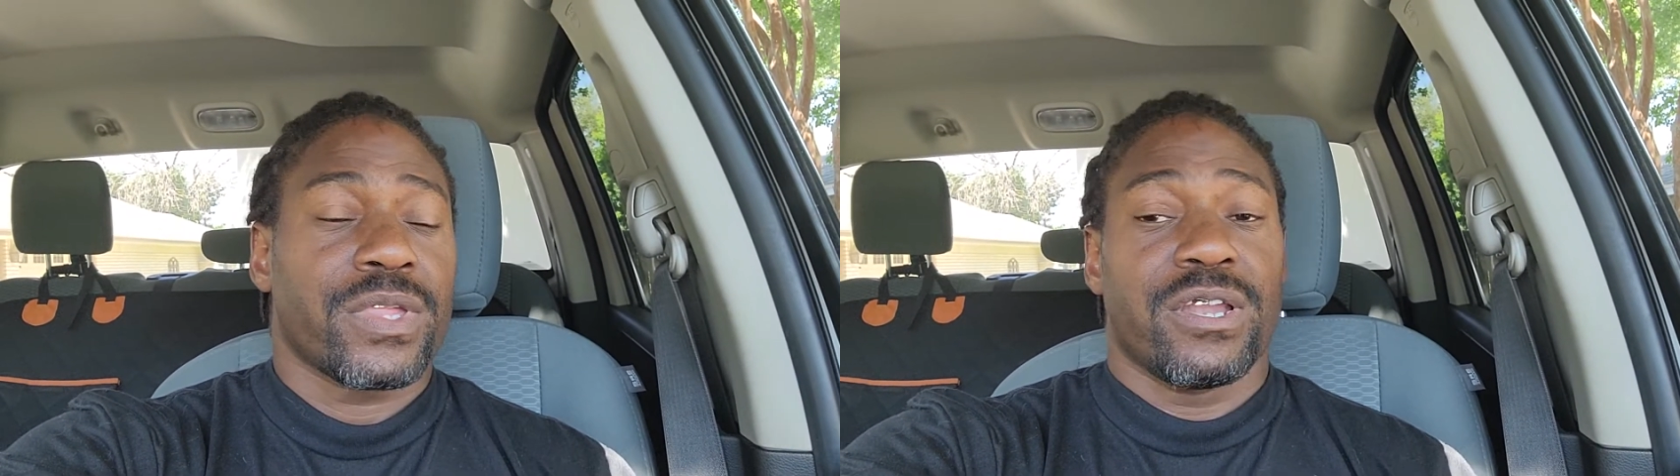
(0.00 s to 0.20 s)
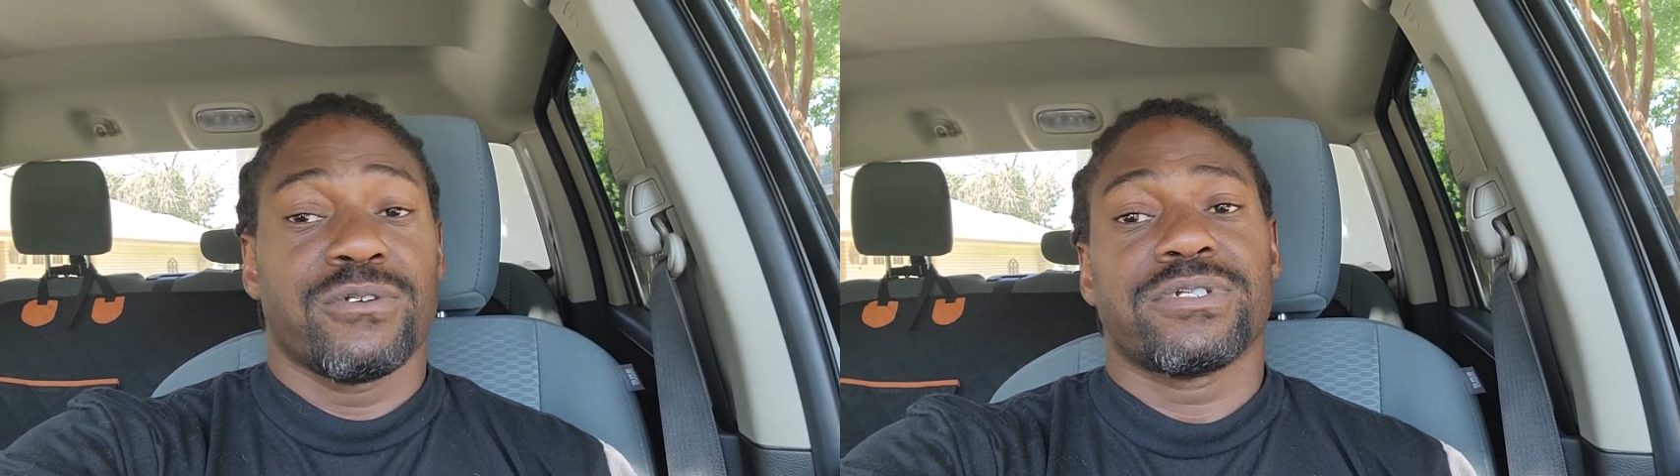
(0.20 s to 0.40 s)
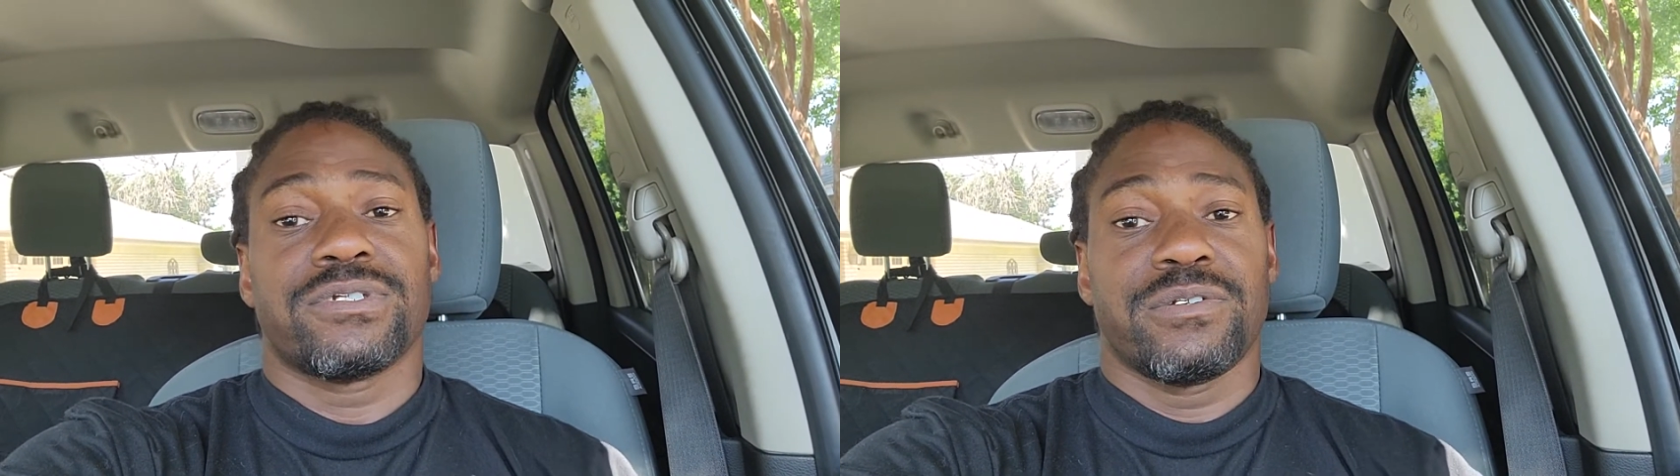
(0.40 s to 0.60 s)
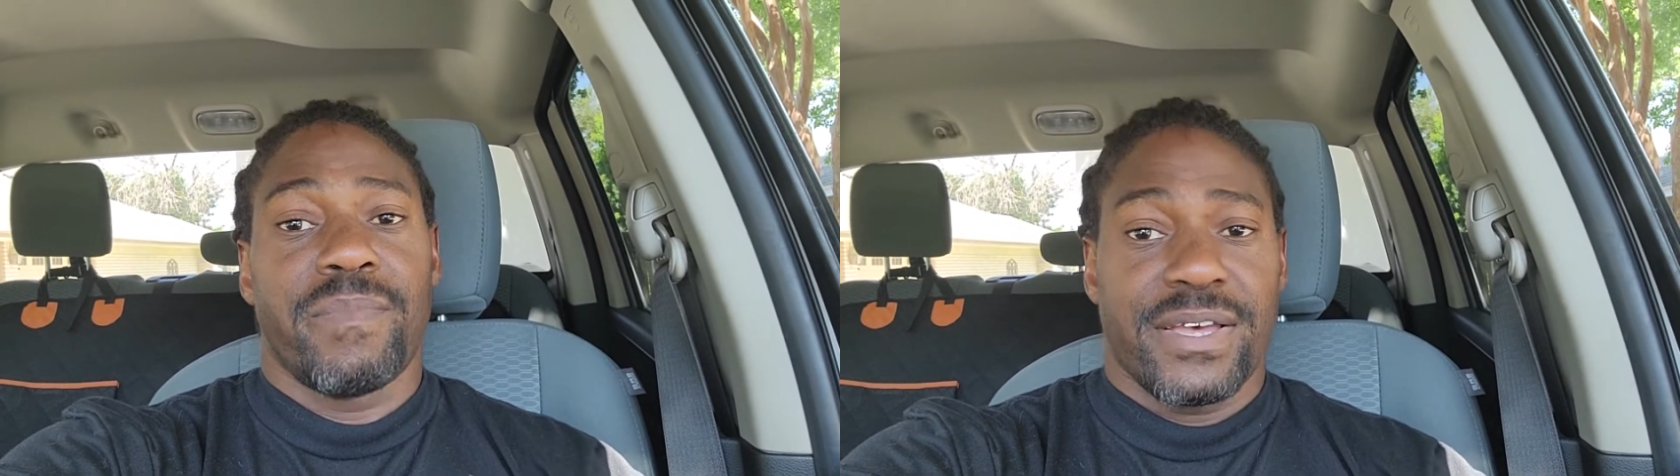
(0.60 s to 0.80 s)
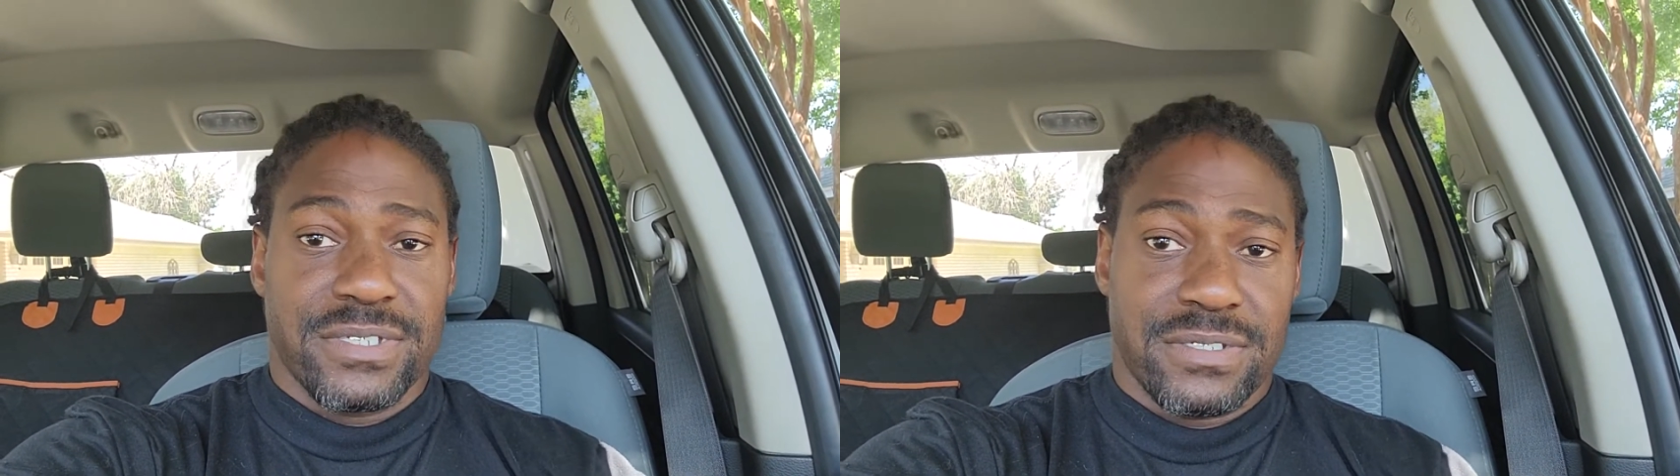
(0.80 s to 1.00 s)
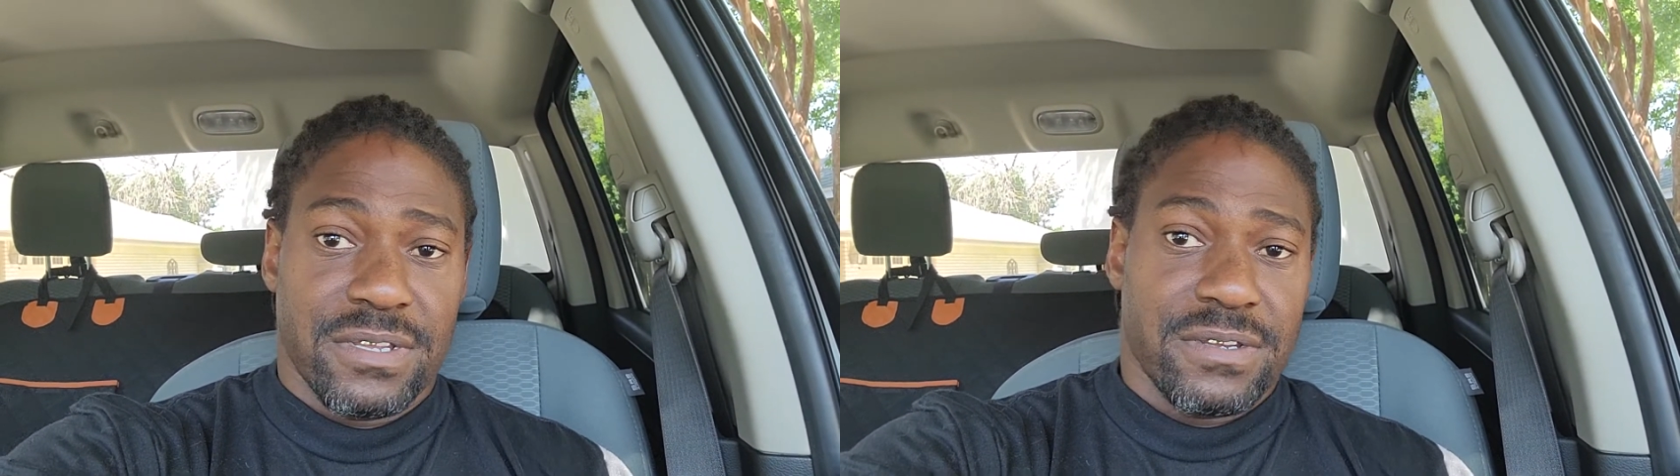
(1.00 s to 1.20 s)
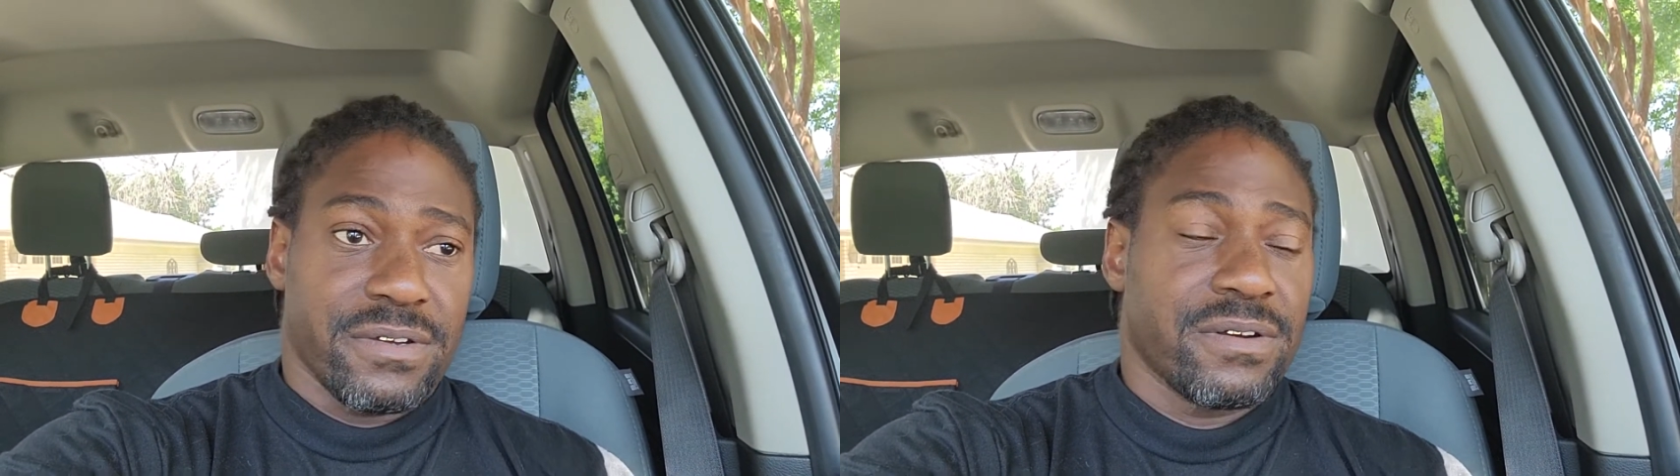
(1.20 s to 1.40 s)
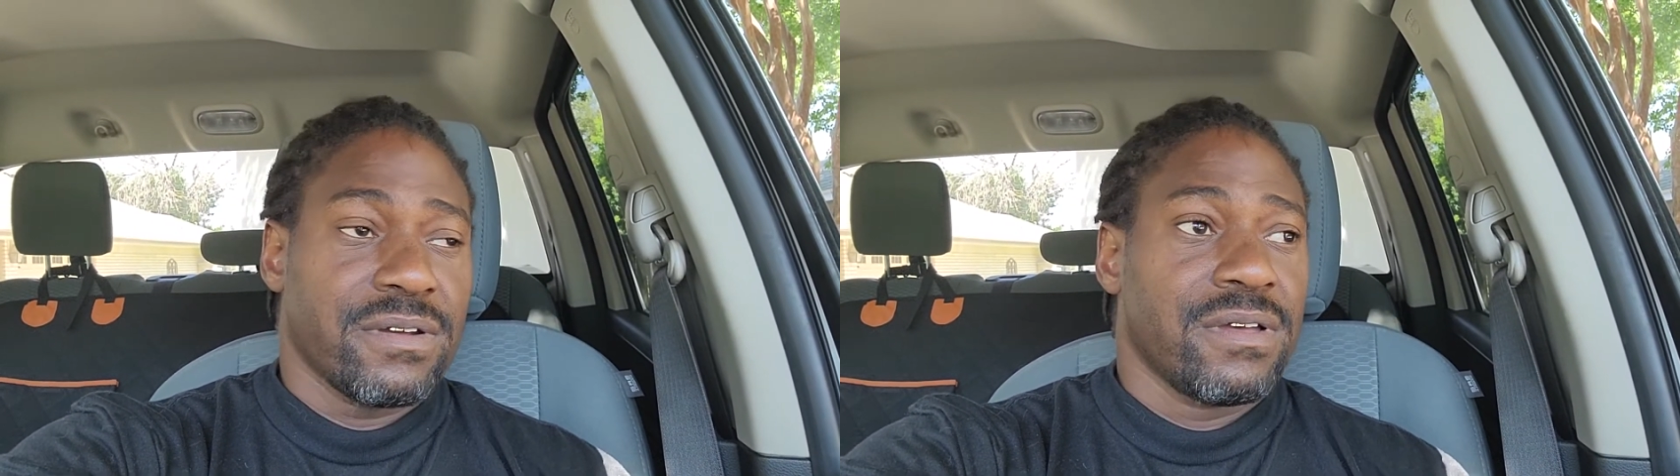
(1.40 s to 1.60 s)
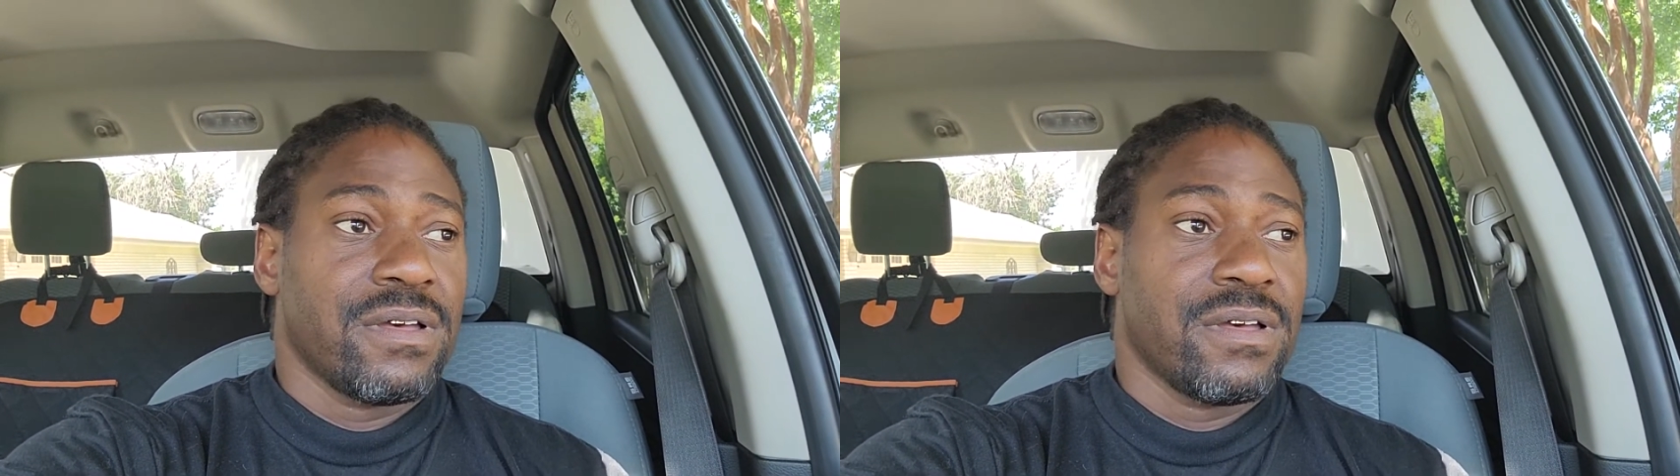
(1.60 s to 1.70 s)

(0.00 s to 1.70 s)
closest to the master cylinder,